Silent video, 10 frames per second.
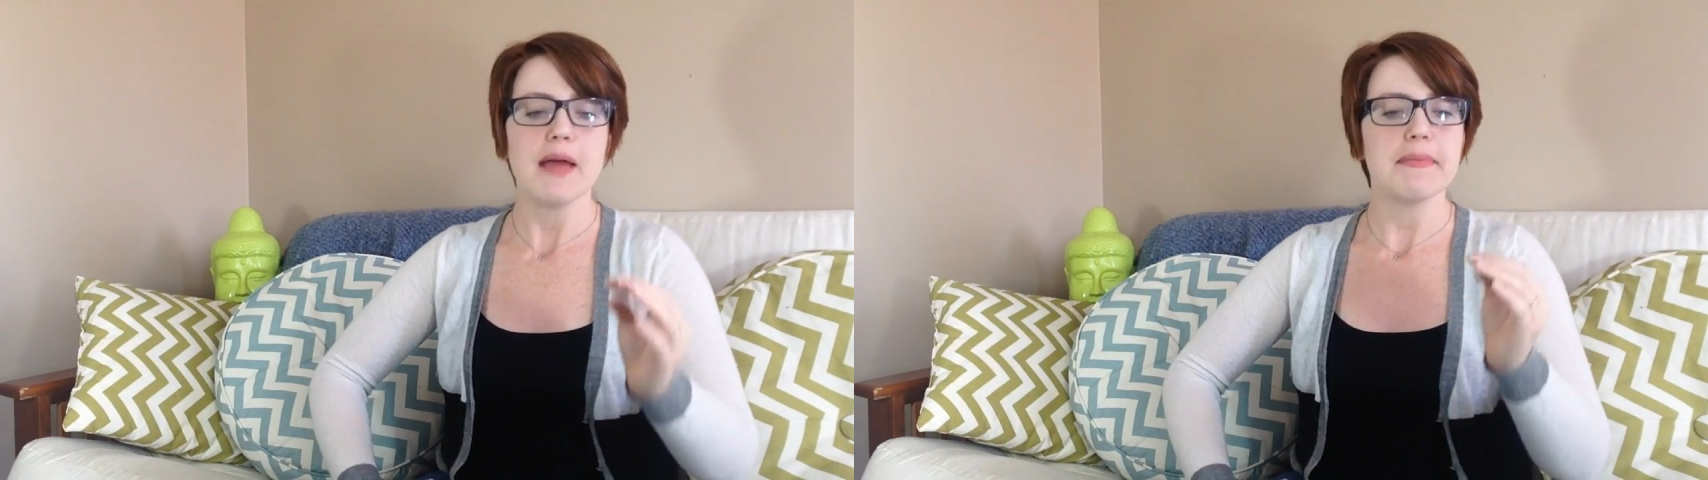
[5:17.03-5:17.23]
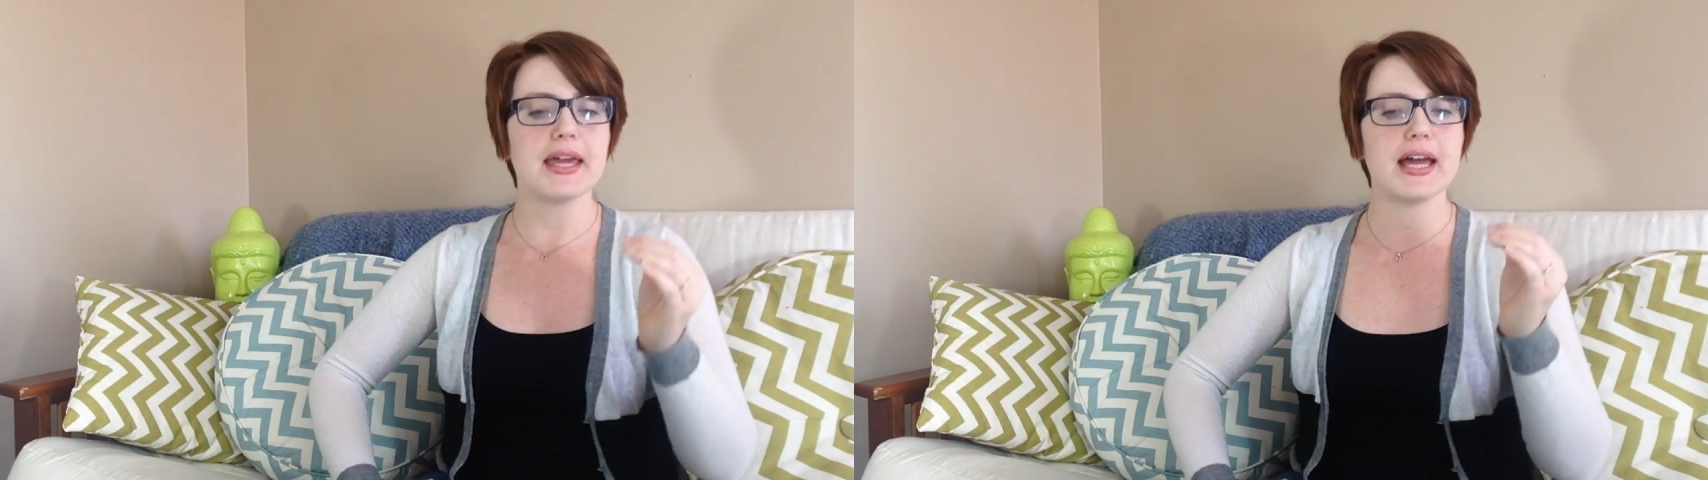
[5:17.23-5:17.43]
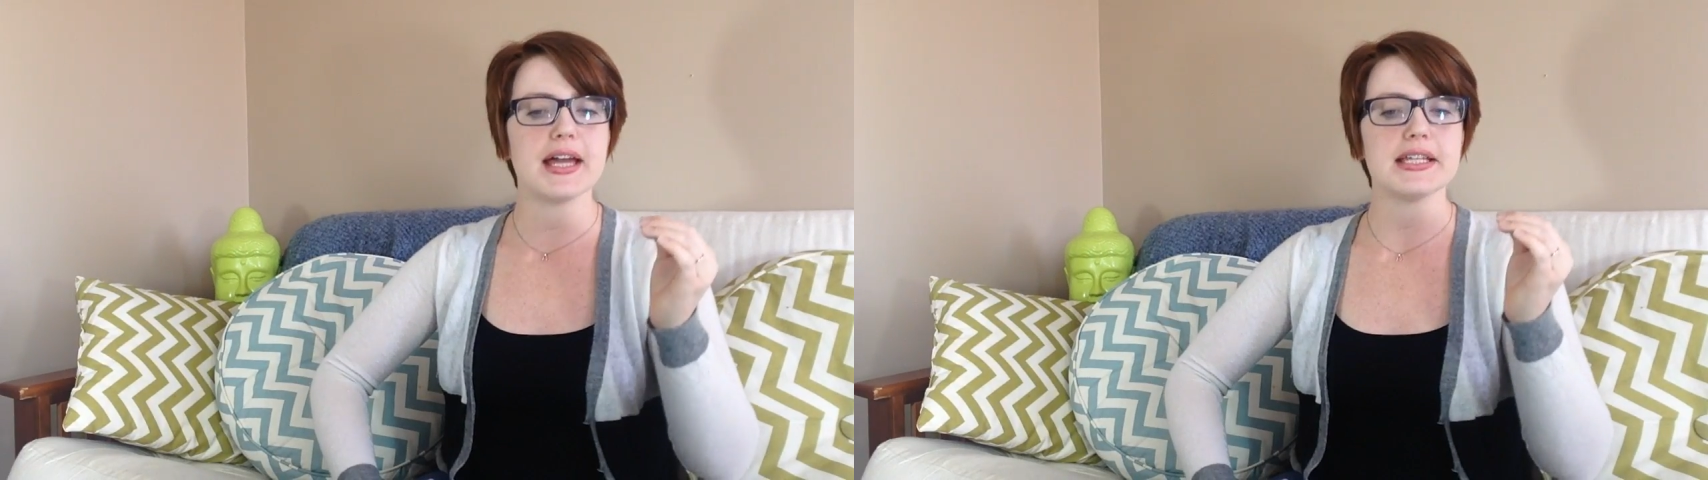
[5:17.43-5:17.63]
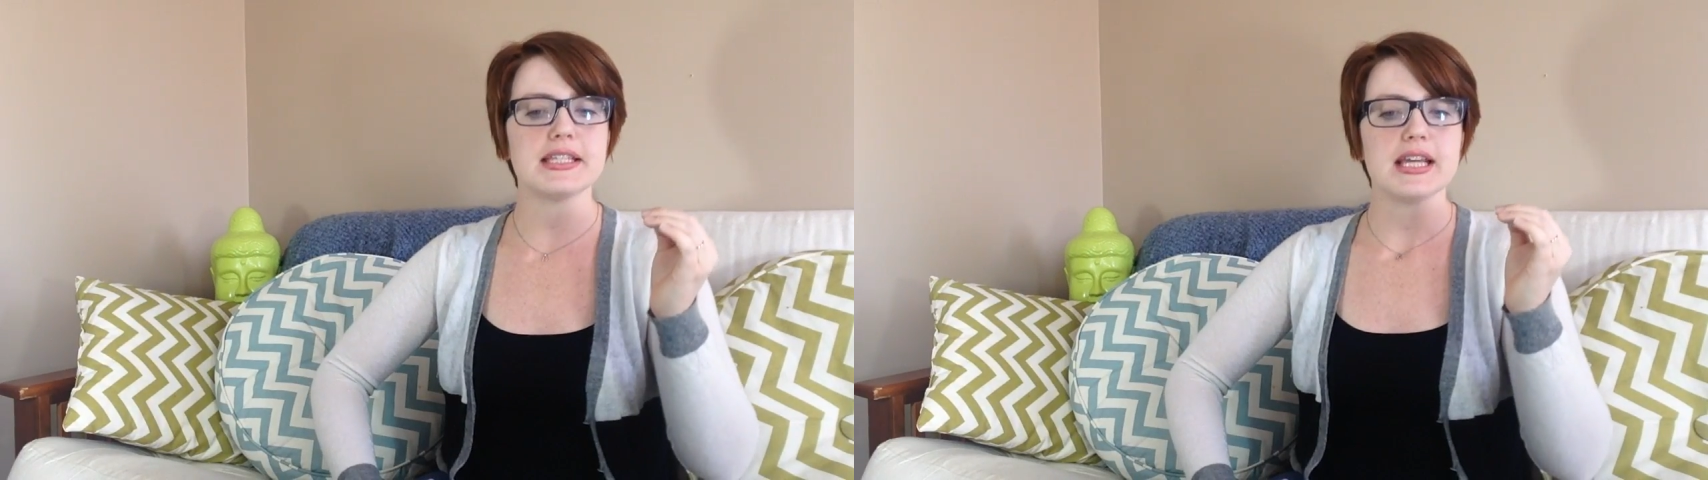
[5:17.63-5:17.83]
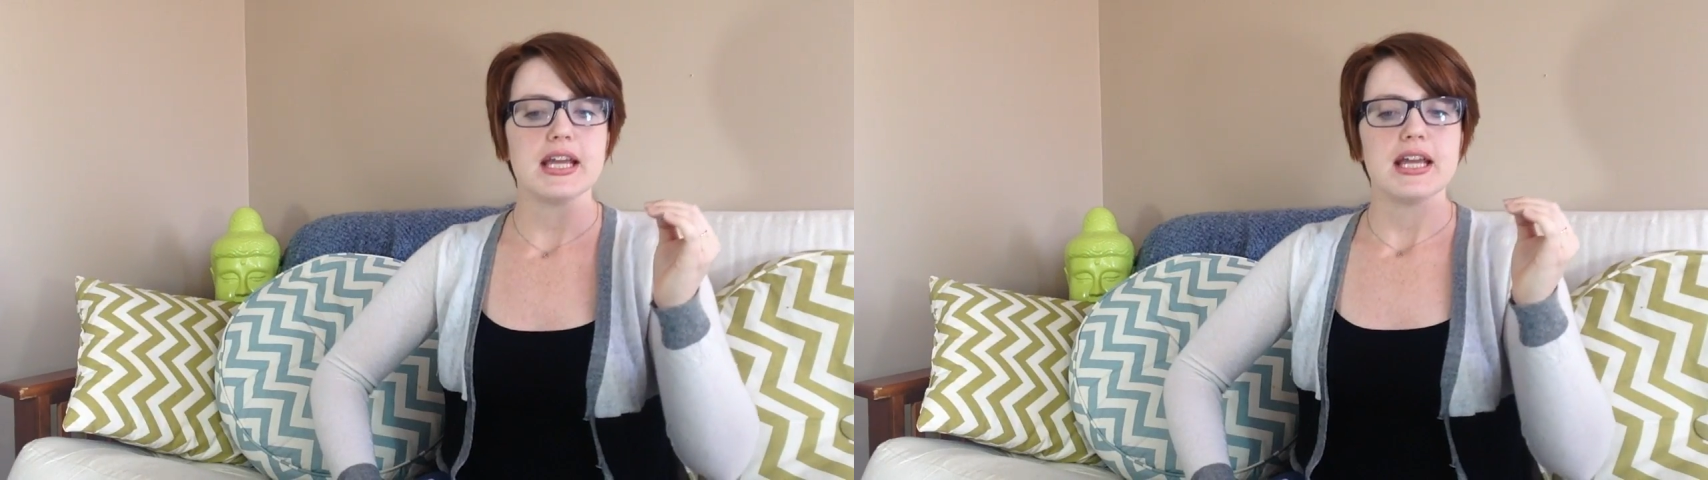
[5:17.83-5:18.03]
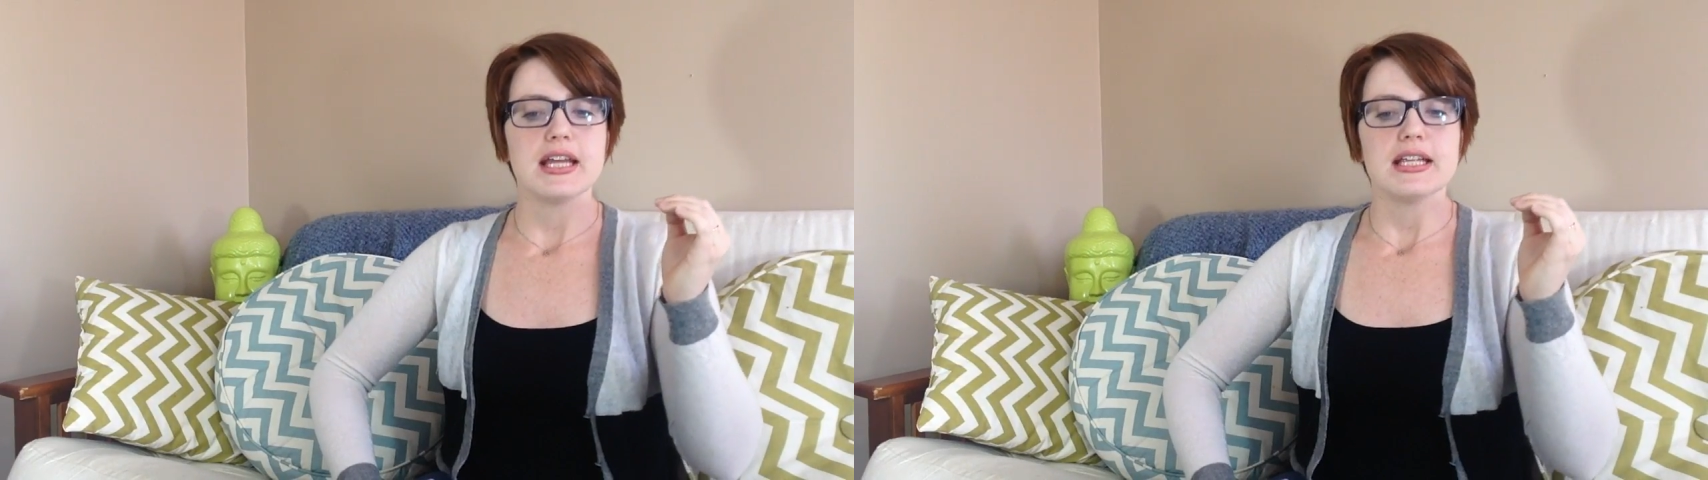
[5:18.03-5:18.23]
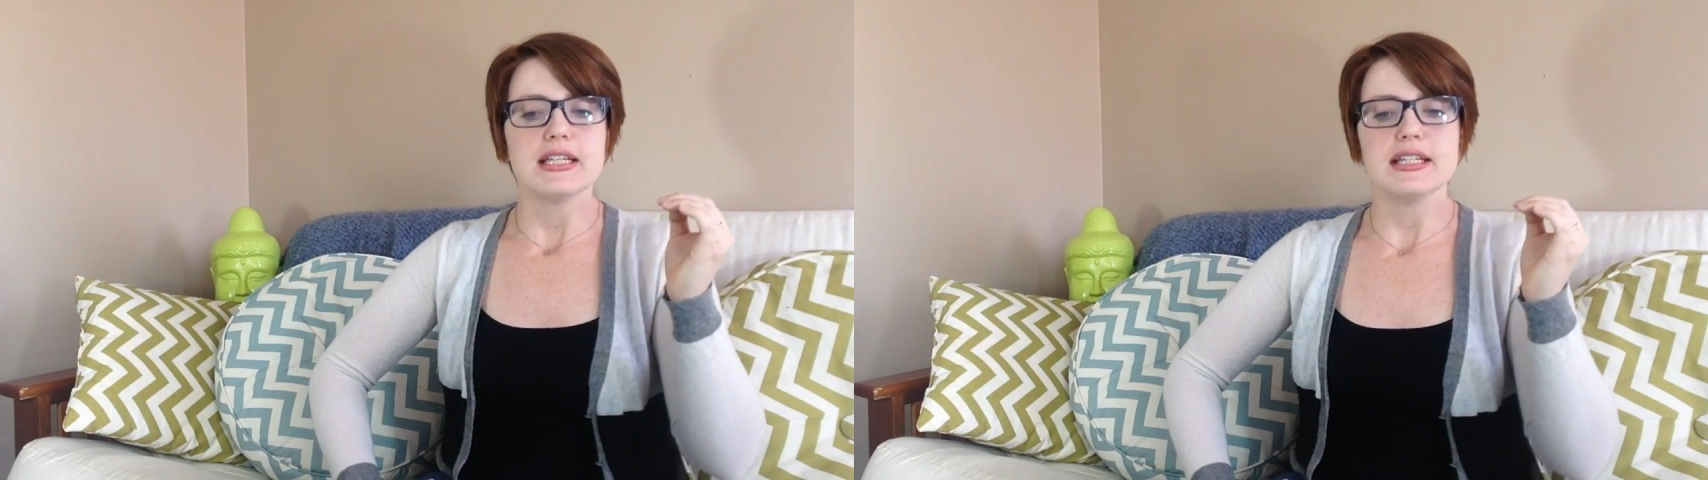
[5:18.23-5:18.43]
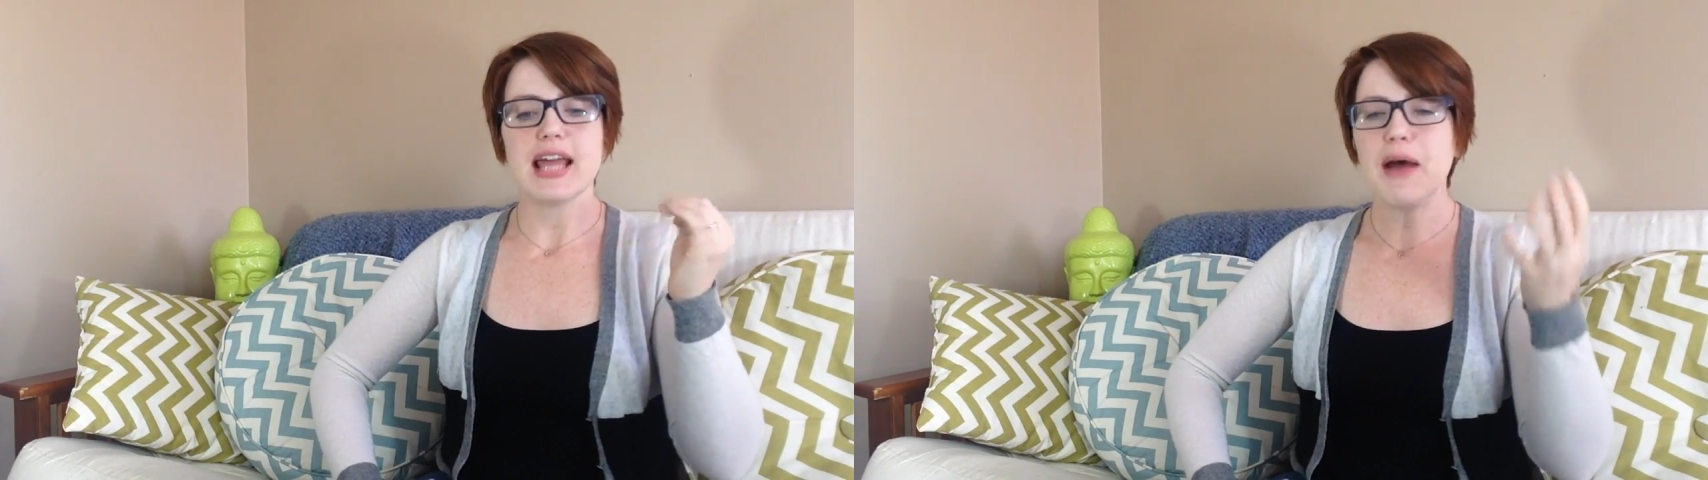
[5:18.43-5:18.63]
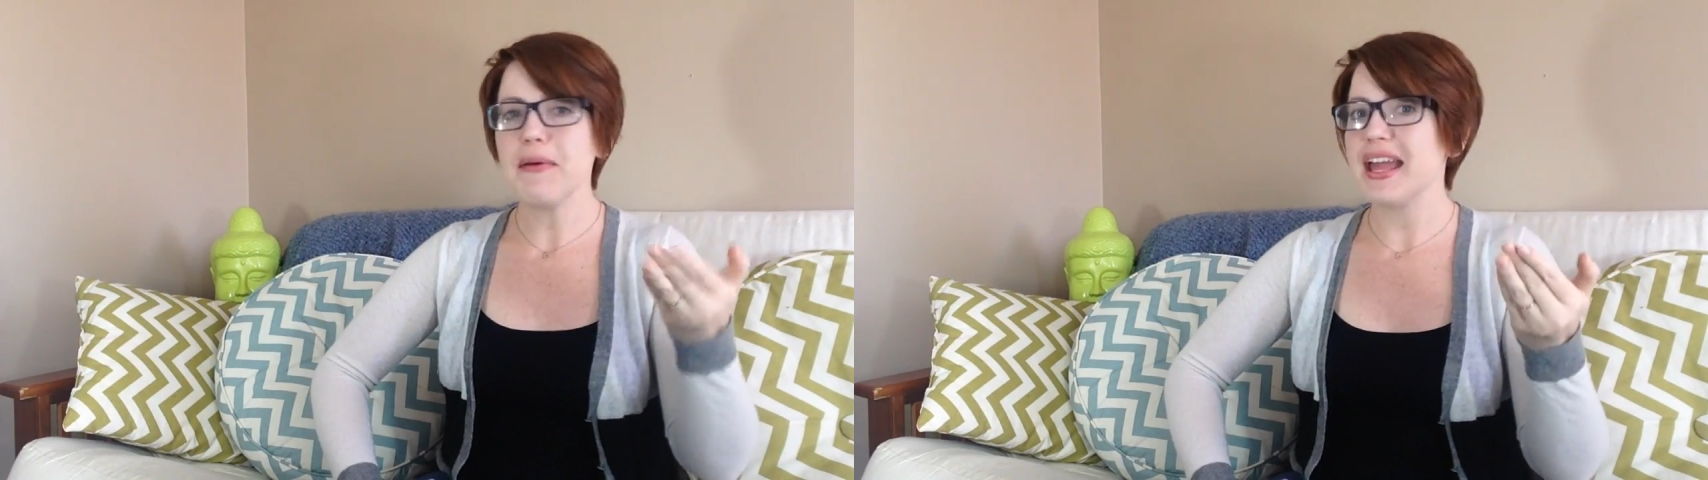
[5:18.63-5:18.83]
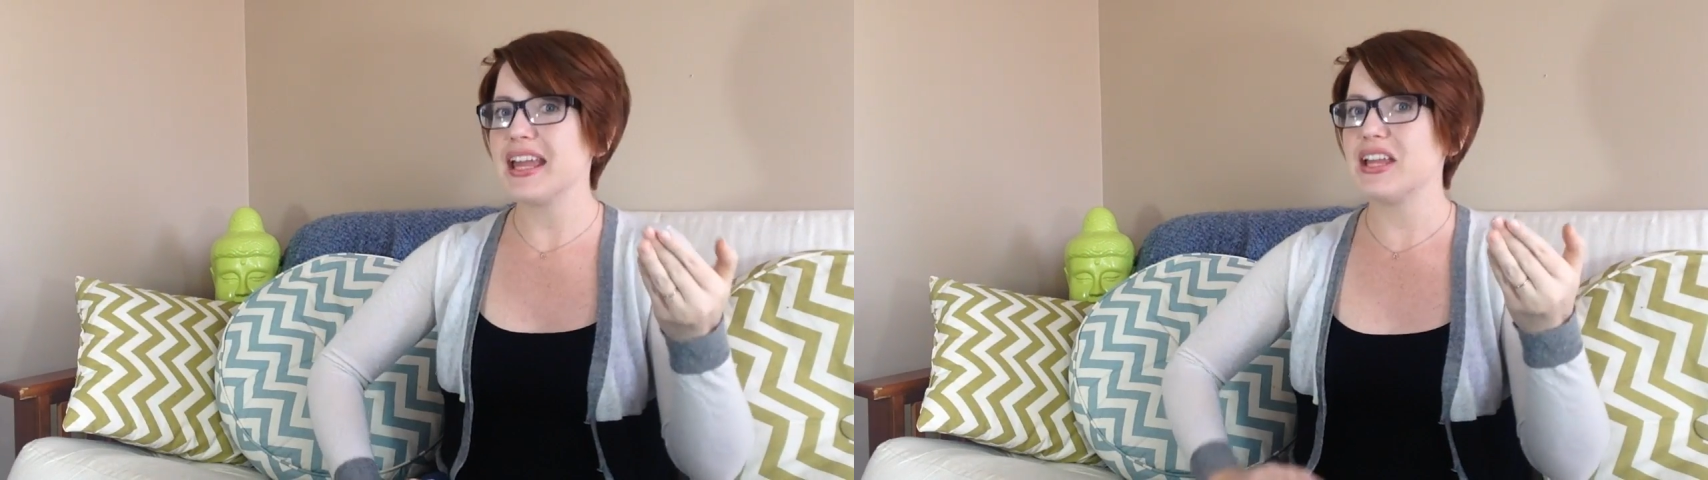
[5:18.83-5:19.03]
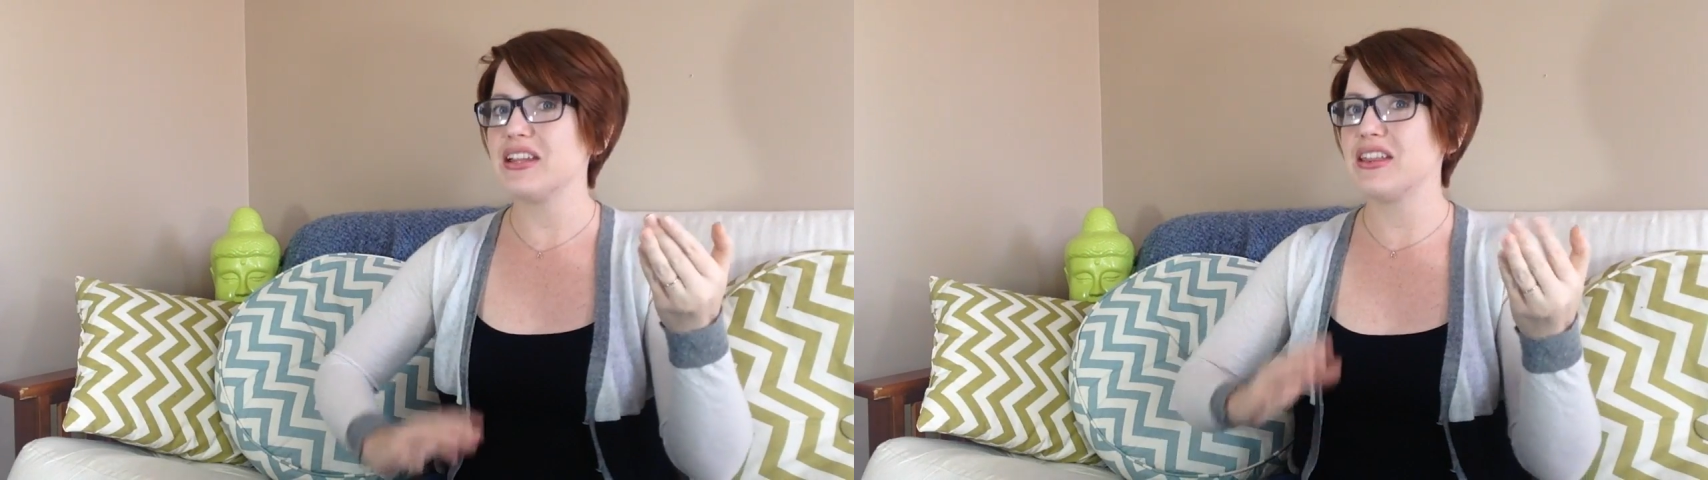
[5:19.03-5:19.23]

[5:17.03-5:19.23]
Because that way